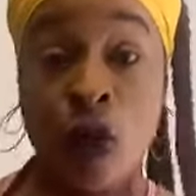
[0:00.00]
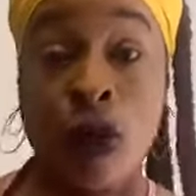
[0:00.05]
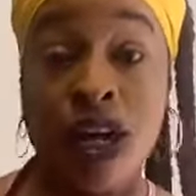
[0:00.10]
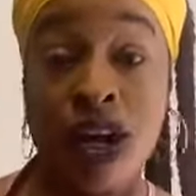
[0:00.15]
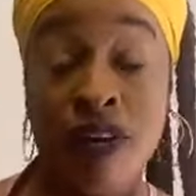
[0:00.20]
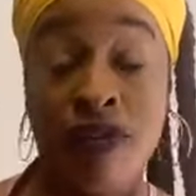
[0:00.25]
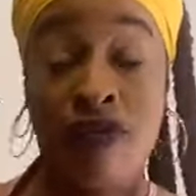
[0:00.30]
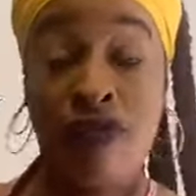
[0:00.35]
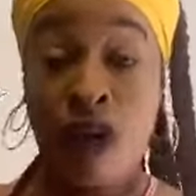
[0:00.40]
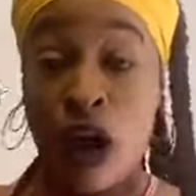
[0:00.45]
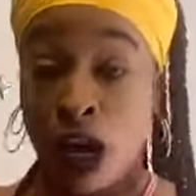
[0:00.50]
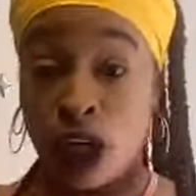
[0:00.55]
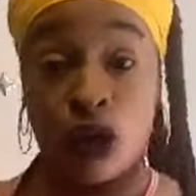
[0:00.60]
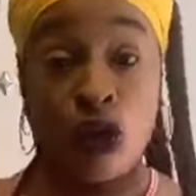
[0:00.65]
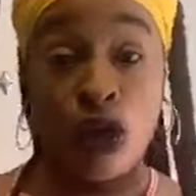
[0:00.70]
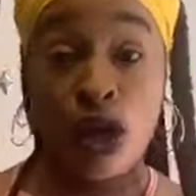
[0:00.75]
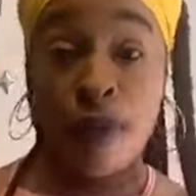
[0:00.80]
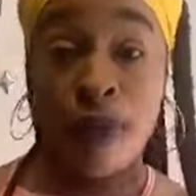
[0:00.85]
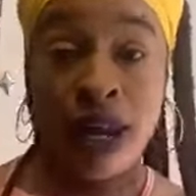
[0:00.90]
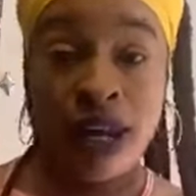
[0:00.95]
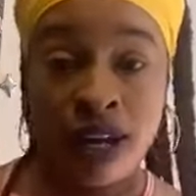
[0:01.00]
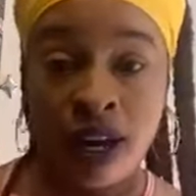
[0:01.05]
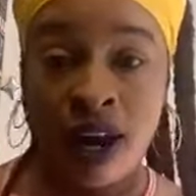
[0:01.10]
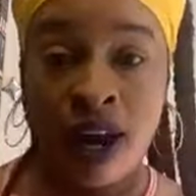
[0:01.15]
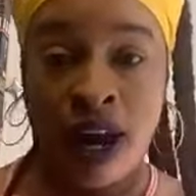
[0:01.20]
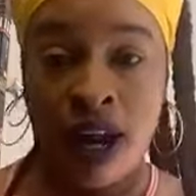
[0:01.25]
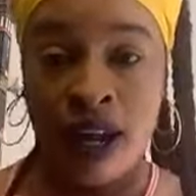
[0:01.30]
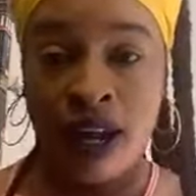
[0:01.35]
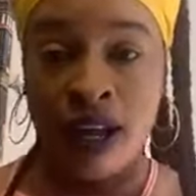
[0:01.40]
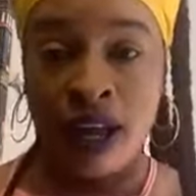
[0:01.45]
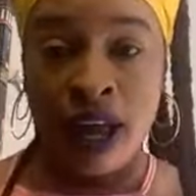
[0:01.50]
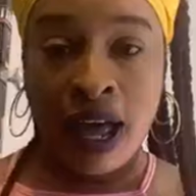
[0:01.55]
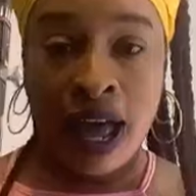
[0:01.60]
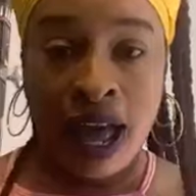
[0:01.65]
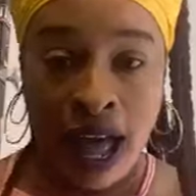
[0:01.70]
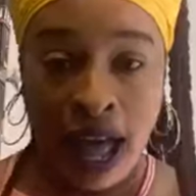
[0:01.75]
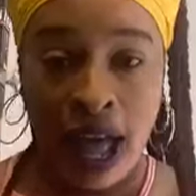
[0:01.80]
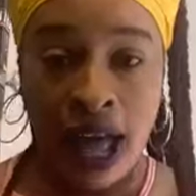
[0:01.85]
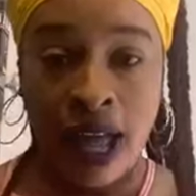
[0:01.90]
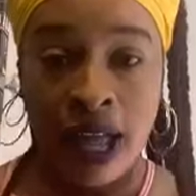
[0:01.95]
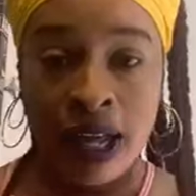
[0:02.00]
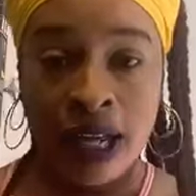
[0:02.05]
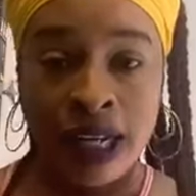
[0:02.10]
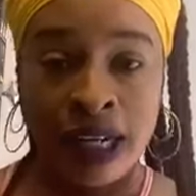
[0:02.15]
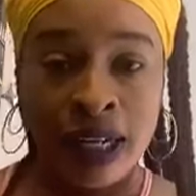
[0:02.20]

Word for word: What the fuck you can beat, girl? Huh?